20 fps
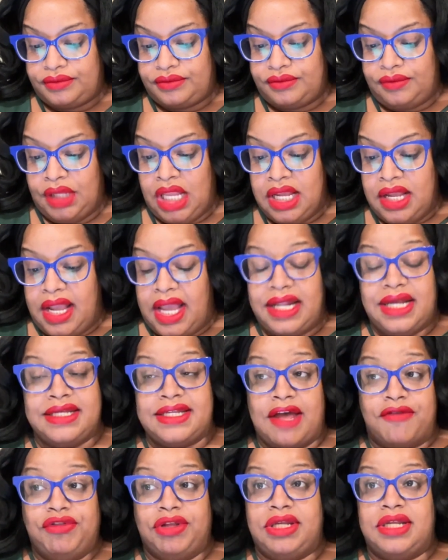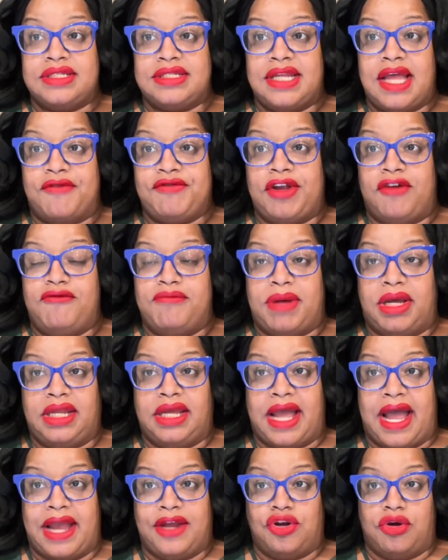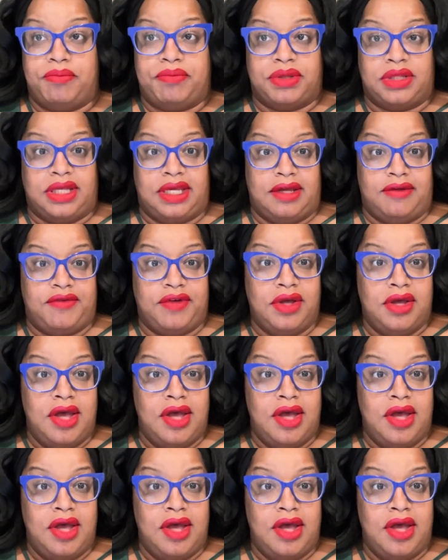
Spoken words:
And he definitely doesn't have enough money, I don't believe,